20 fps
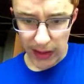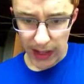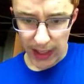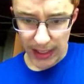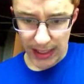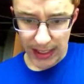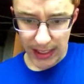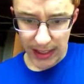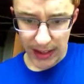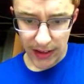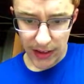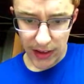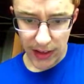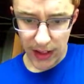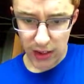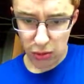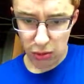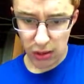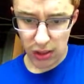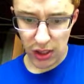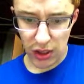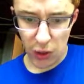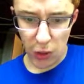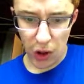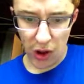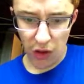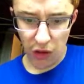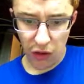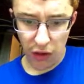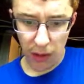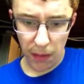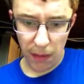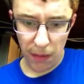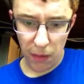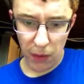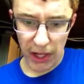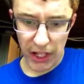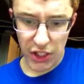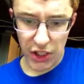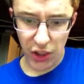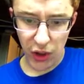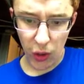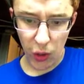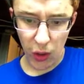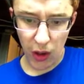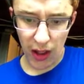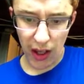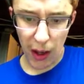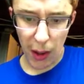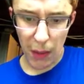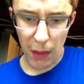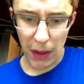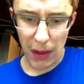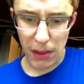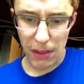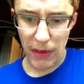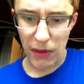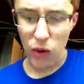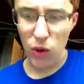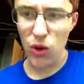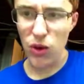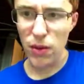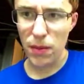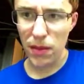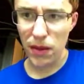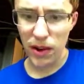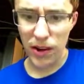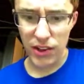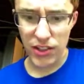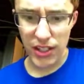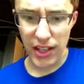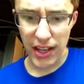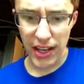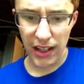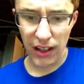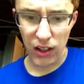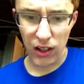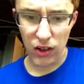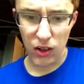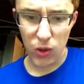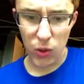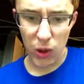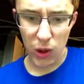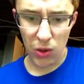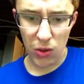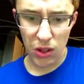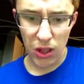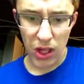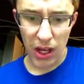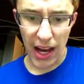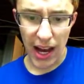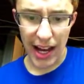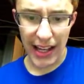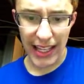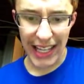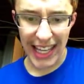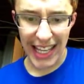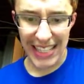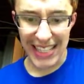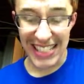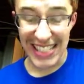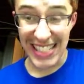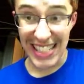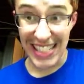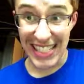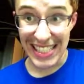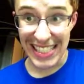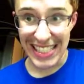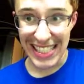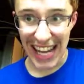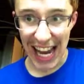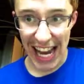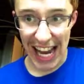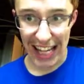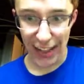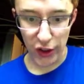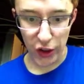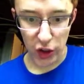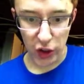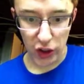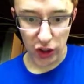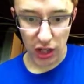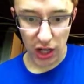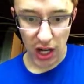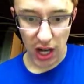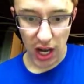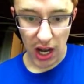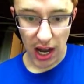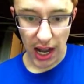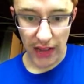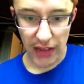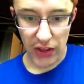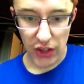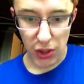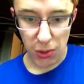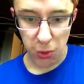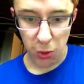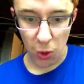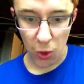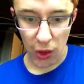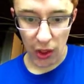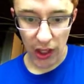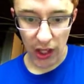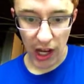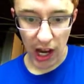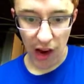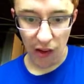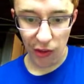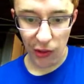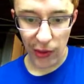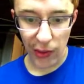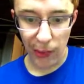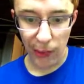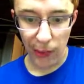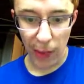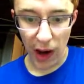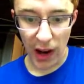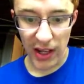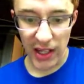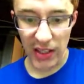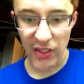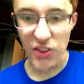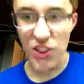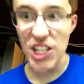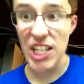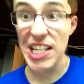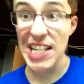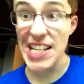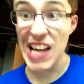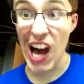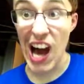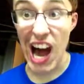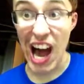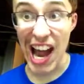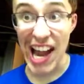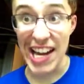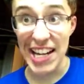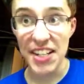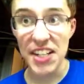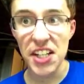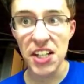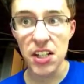they said this was a quote from Rachel a couple months before the murder saying, quote, "I can't stand Skylar at this point. I wouldn't mind if she died."